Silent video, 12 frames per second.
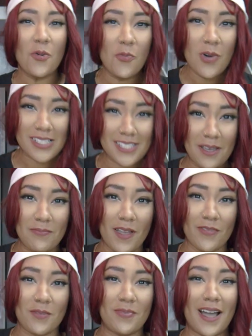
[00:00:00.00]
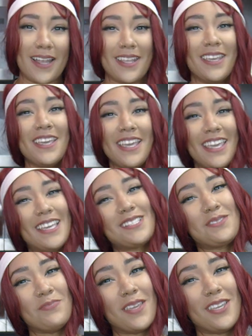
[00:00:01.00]
What's up, everybody?
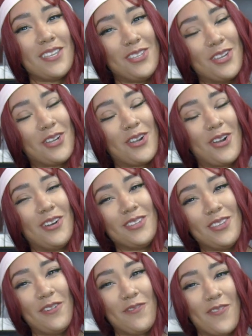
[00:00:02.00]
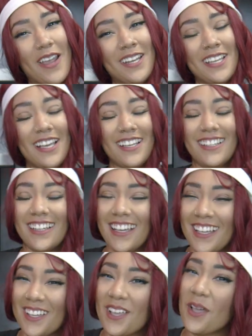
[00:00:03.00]
It's me, your girl, your friend,
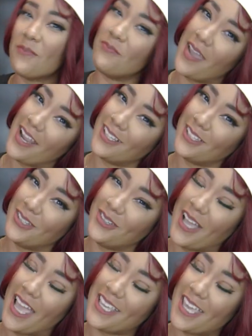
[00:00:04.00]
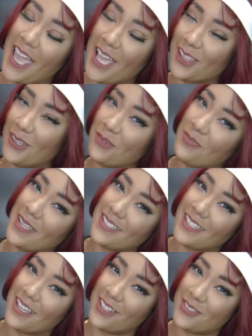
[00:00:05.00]
Mary Lou, aka Lou
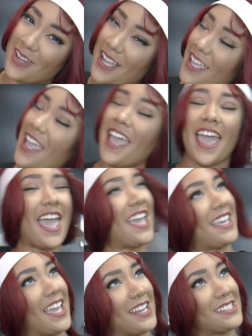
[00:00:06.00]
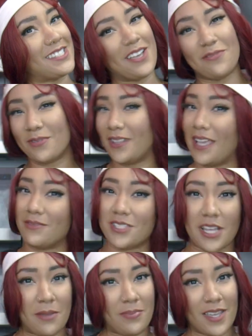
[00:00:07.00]
BZ on track, aka the self-proclaimed
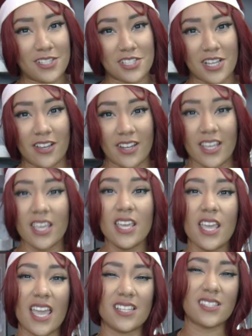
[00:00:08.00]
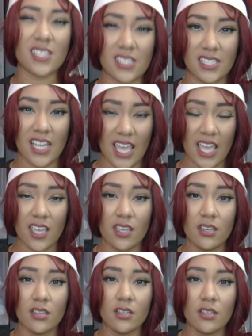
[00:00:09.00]
champagne shawty. And
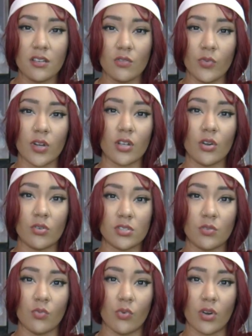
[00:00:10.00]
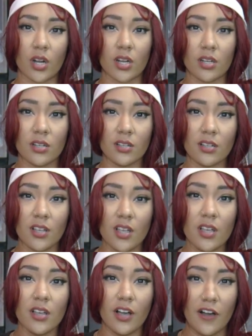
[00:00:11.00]
today we're going to war,
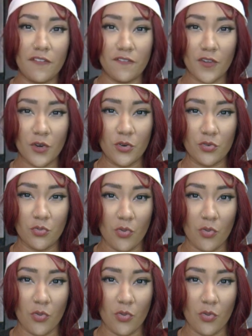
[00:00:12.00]
a food